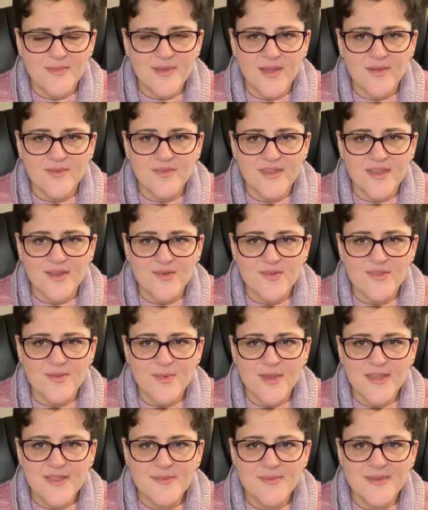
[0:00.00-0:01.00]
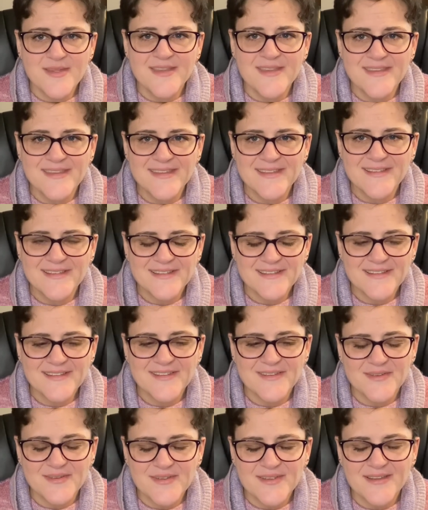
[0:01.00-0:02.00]
downstairs in the basement.
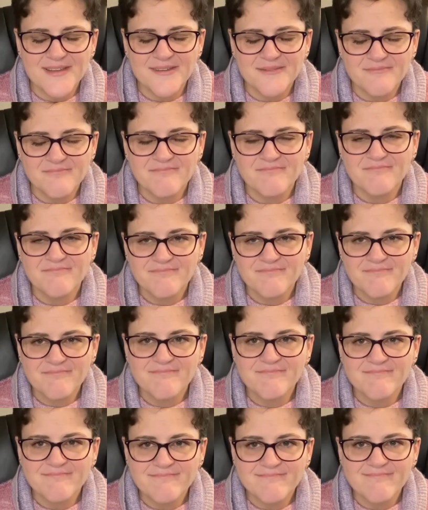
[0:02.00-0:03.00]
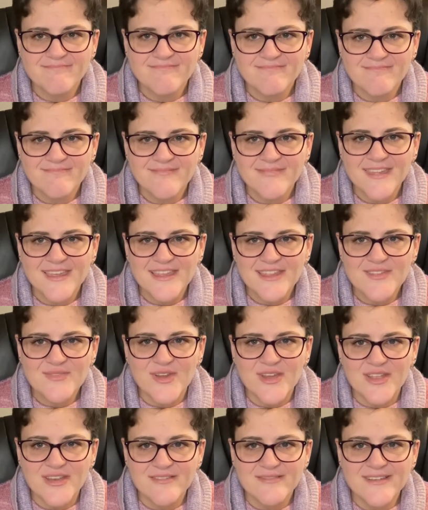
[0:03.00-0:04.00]
So yeah, it's
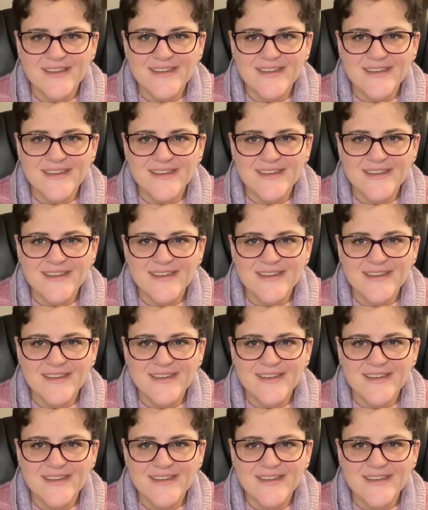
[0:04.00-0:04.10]
fun.